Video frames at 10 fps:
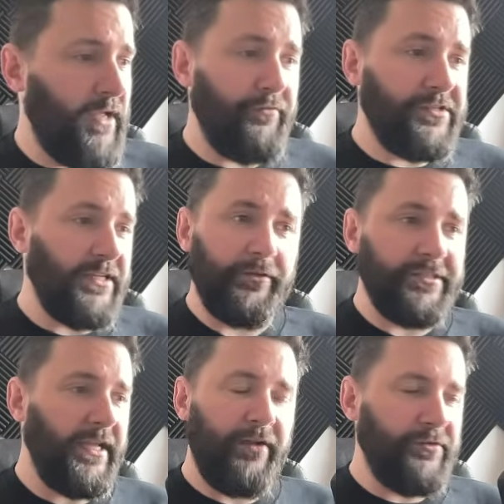every single
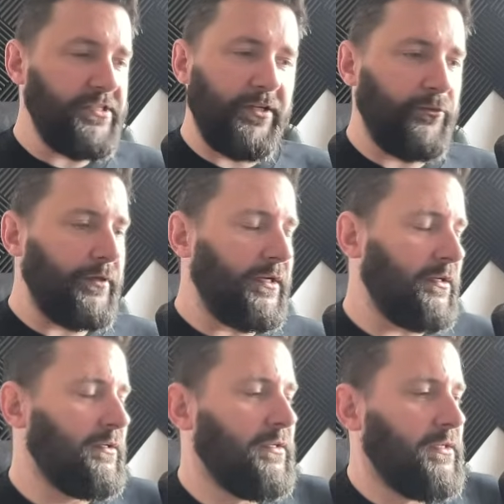day, every single week.
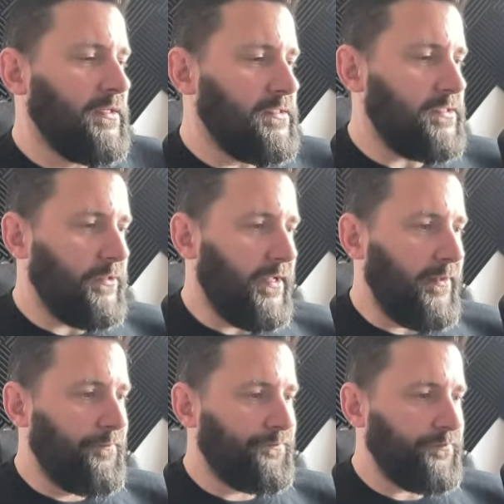So yeah,
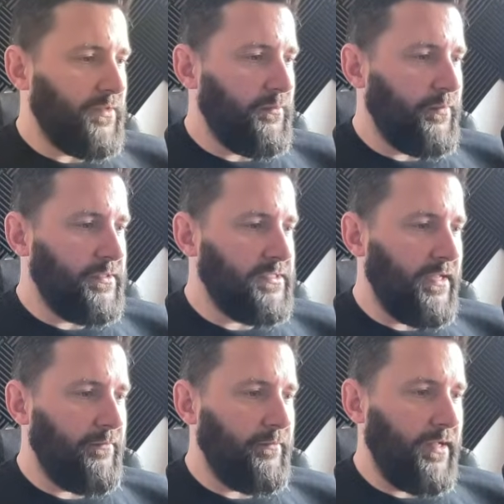but
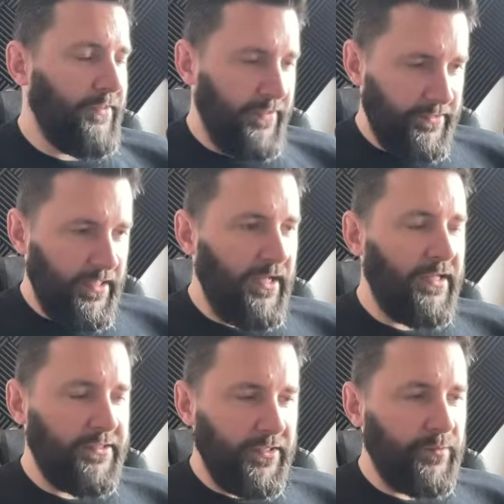I think
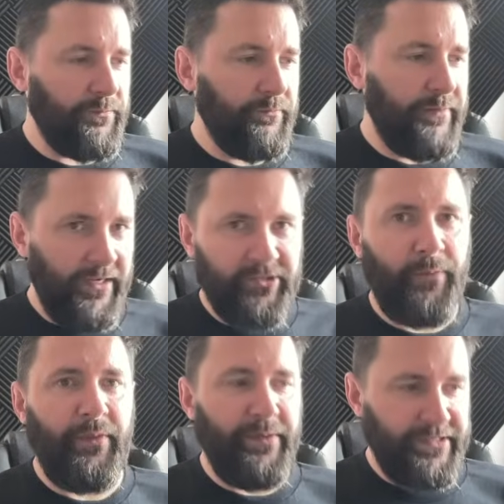being on top
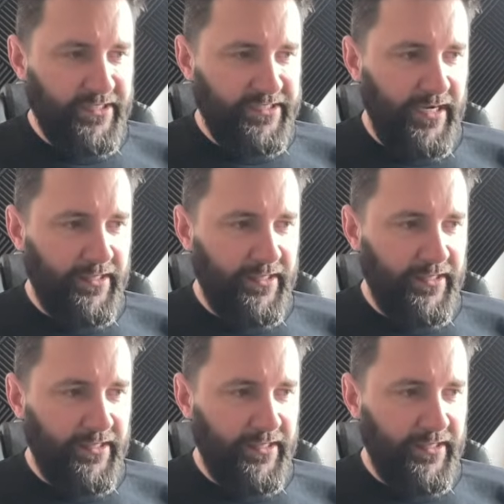of the business side of